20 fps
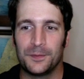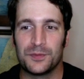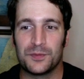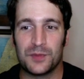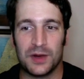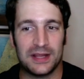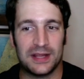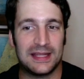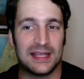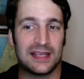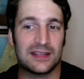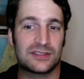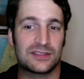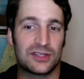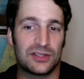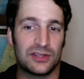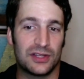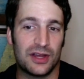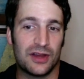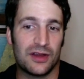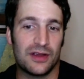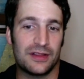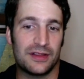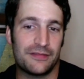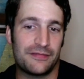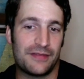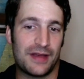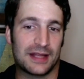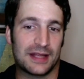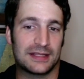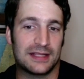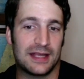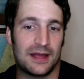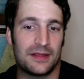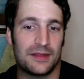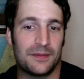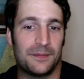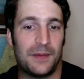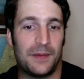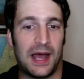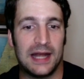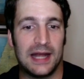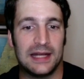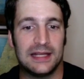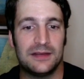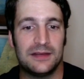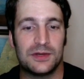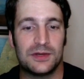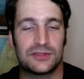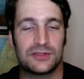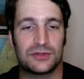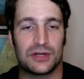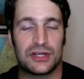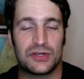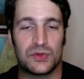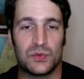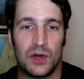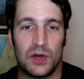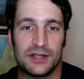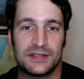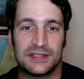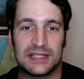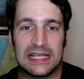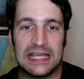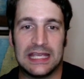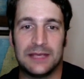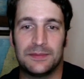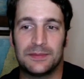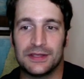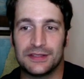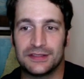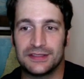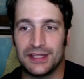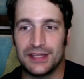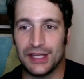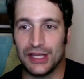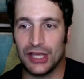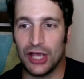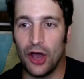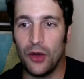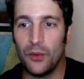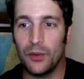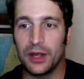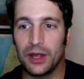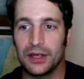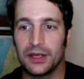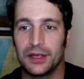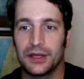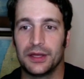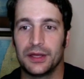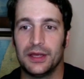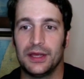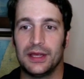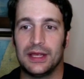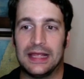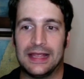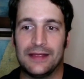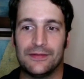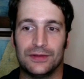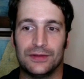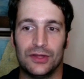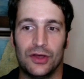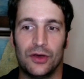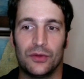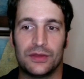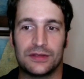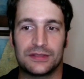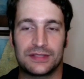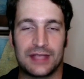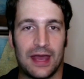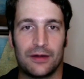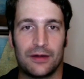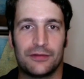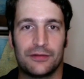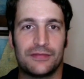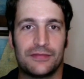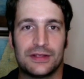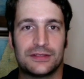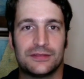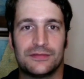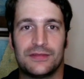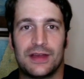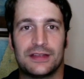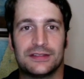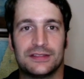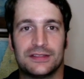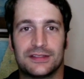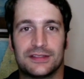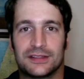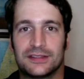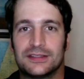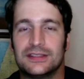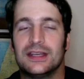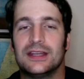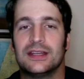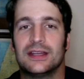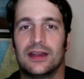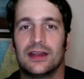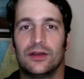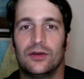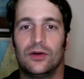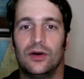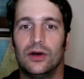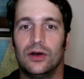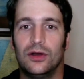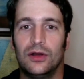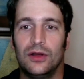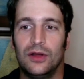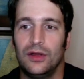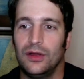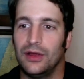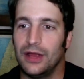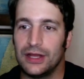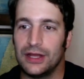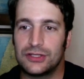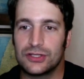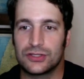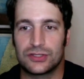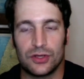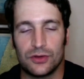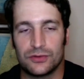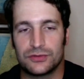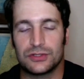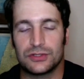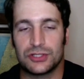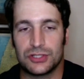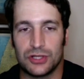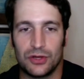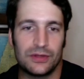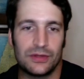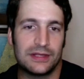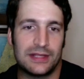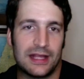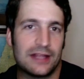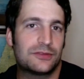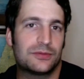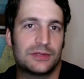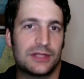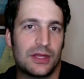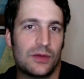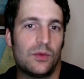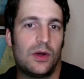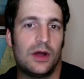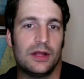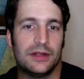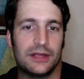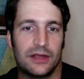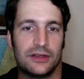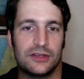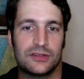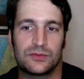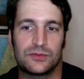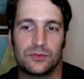But I think it's clear in the fact that the Biden administration wants to keep this thing going, even though this counteroffensive hasn't succeeded at all. It just goes to show that that's what they want. They just